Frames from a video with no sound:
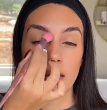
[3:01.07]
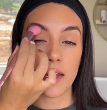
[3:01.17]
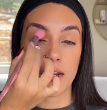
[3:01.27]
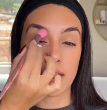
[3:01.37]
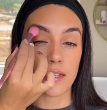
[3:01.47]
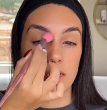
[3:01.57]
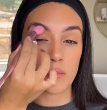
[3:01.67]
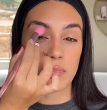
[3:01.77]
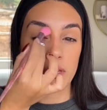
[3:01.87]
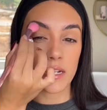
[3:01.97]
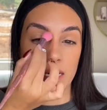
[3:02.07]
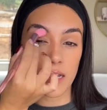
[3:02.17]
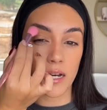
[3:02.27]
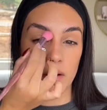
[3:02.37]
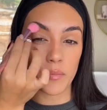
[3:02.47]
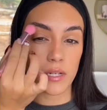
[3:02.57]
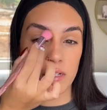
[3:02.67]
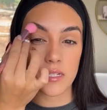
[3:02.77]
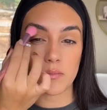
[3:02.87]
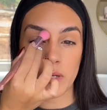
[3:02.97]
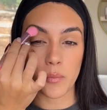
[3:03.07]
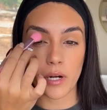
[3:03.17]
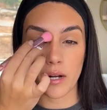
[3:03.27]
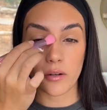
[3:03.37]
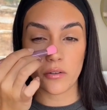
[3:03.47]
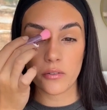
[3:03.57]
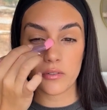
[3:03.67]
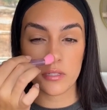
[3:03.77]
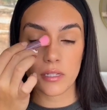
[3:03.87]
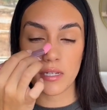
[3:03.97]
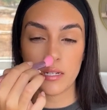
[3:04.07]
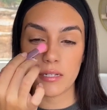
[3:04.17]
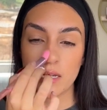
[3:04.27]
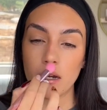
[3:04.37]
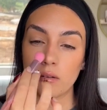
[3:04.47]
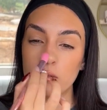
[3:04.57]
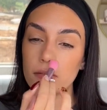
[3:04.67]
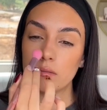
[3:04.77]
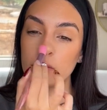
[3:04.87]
and I like to blend it up into my brows and down.